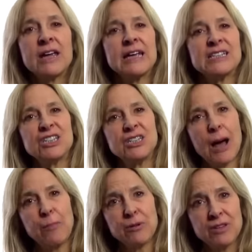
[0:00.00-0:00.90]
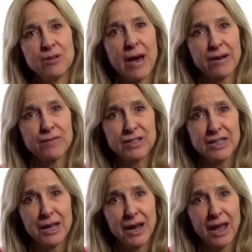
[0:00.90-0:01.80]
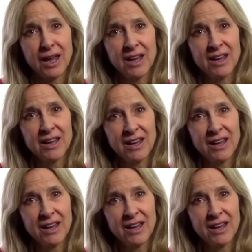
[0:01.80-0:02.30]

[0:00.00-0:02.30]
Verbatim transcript: He's doubled the amount of D N A